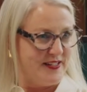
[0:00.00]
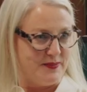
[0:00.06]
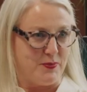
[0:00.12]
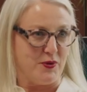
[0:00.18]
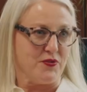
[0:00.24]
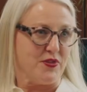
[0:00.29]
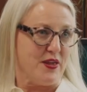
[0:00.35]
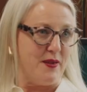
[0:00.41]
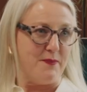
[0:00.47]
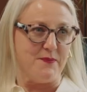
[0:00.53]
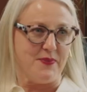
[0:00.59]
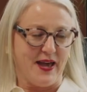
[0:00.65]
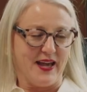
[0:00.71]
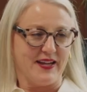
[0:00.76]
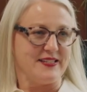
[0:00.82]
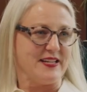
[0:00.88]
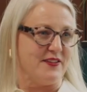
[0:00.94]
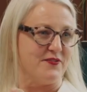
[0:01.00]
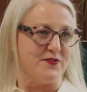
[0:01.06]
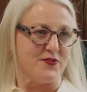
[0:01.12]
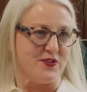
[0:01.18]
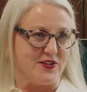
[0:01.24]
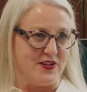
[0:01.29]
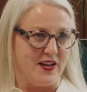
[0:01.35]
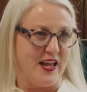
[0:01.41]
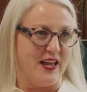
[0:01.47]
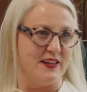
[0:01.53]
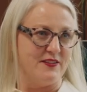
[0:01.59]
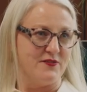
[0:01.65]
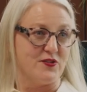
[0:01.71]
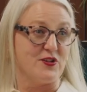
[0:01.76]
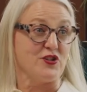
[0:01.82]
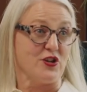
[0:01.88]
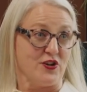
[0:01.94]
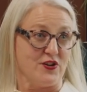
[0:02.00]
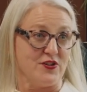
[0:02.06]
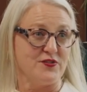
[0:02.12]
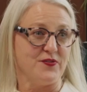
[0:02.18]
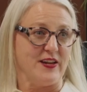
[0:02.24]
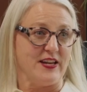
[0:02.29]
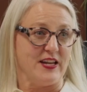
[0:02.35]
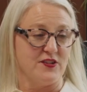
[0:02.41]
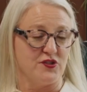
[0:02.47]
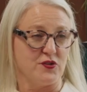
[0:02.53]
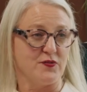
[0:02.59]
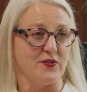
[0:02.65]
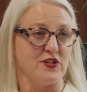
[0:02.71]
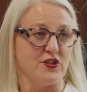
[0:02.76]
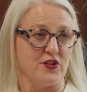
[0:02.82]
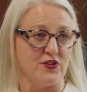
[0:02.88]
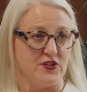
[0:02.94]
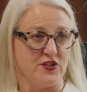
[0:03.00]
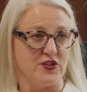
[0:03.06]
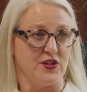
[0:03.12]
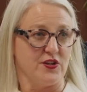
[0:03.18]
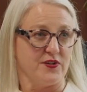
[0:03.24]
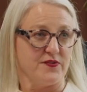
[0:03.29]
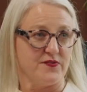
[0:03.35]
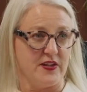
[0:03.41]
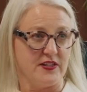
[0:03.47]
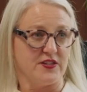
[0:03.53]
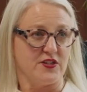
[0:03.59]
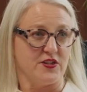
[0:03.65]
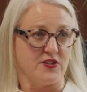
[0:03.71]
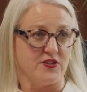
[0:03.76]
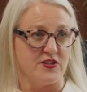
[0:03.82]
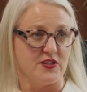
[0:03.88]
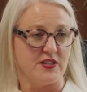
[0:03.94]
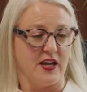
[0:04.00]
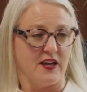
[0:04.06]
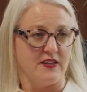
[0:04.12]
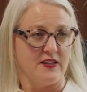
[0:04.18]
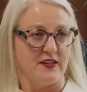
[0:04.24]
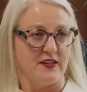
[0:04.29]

both impact and returns, financial returns to your investors. Yeah.